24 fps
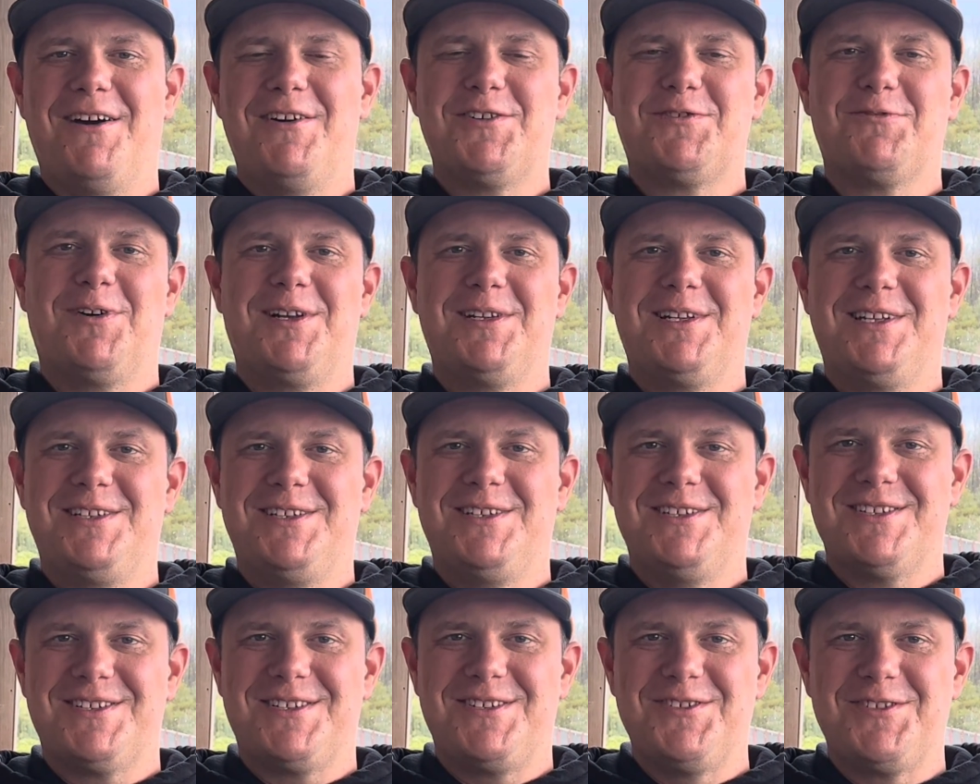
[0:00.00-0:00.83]
always wanted
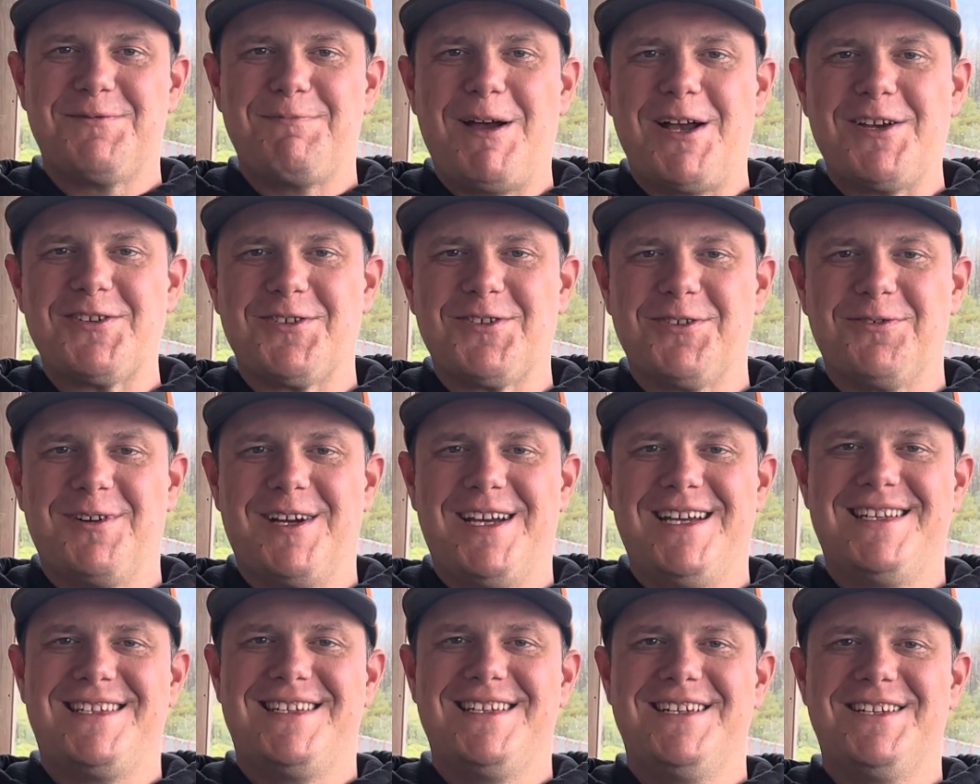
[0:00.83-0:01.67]
to just do special
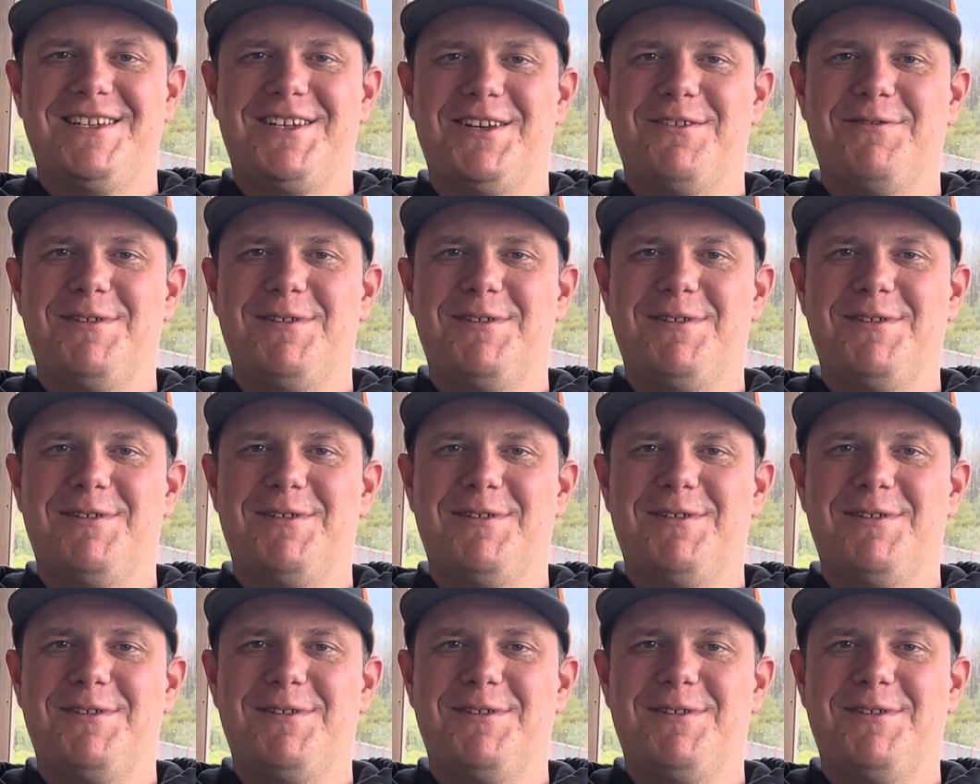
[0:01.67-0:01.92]
races.